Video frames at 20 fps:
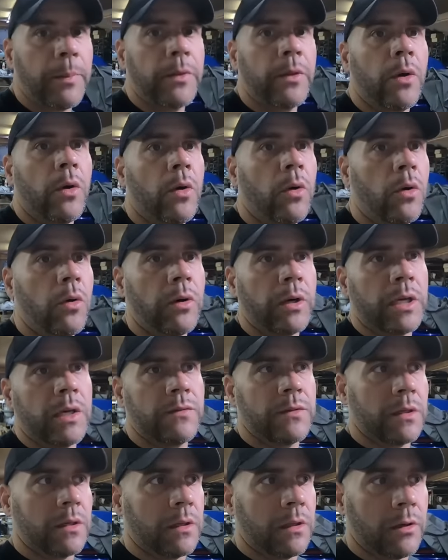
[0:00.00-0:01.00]
up in the hole and
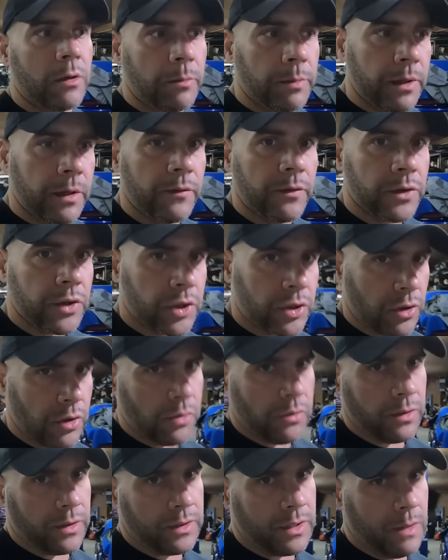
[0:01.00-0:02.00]
gives it a little bit of a
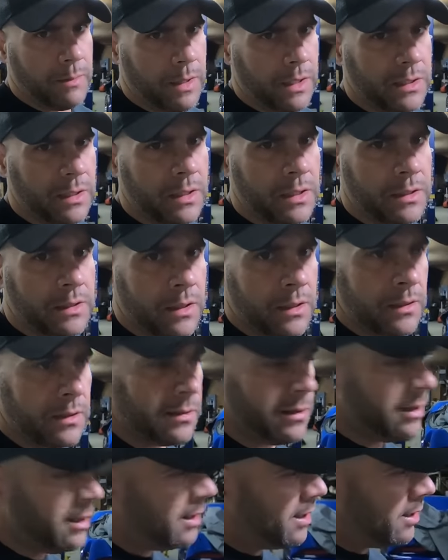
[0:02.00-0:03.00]
stroke. Does that make any
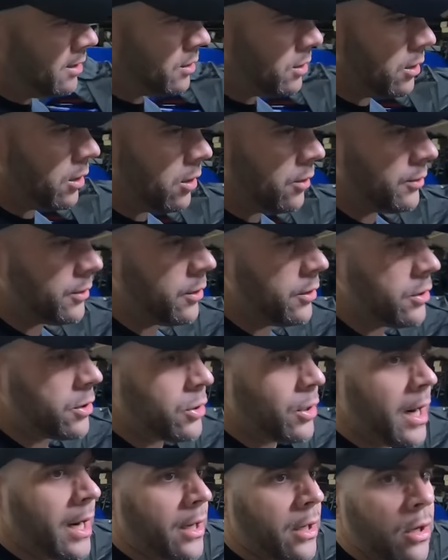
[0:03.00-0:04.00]
sense? It's an old dirt
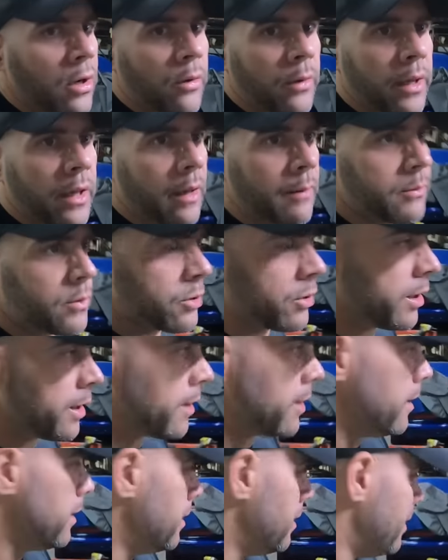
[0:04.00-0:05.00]
track OEM
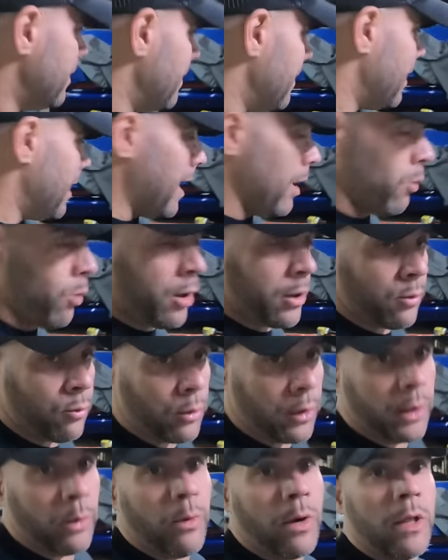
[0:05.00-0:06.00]
trick. It worked
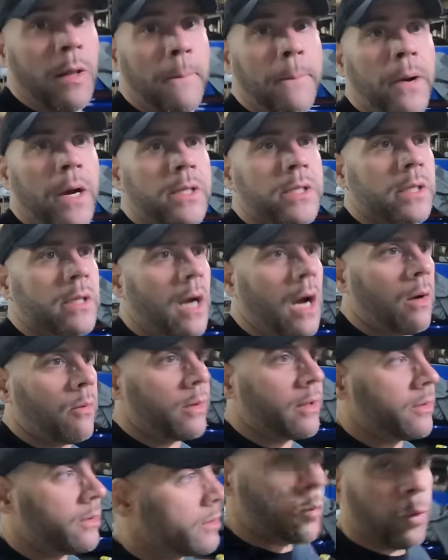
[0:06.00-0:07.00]
really well on Project Hot
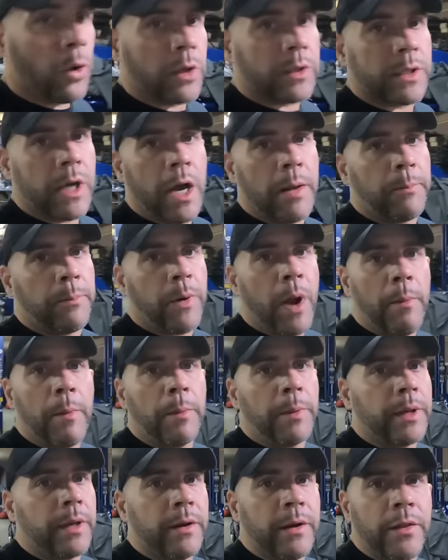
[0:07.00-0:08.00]
Wheels. It's worked on
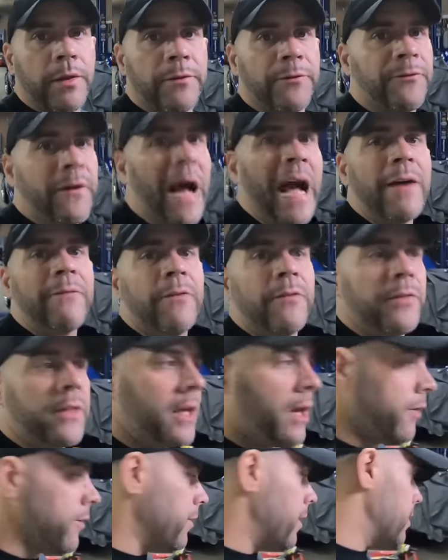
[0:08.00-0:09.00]
probably another five of
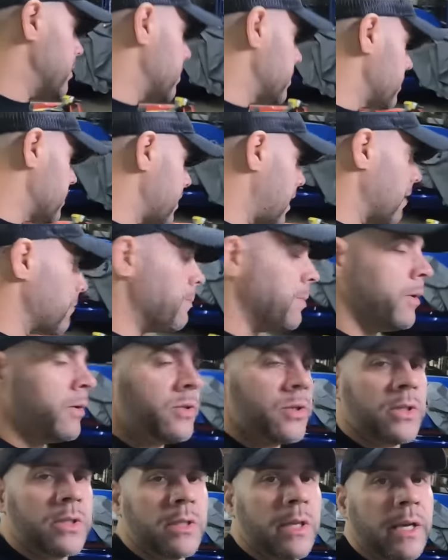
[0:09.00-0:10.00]
the other engines that I've
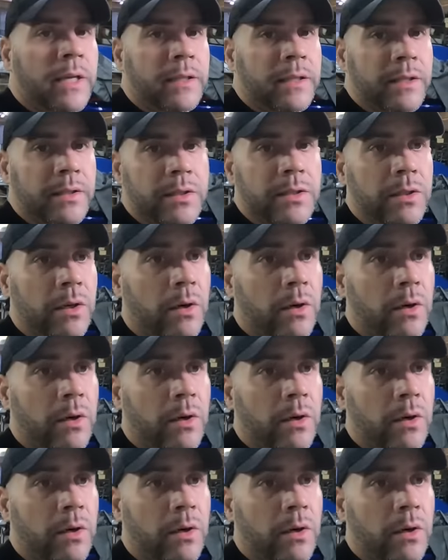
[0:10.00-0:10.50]
built just like this.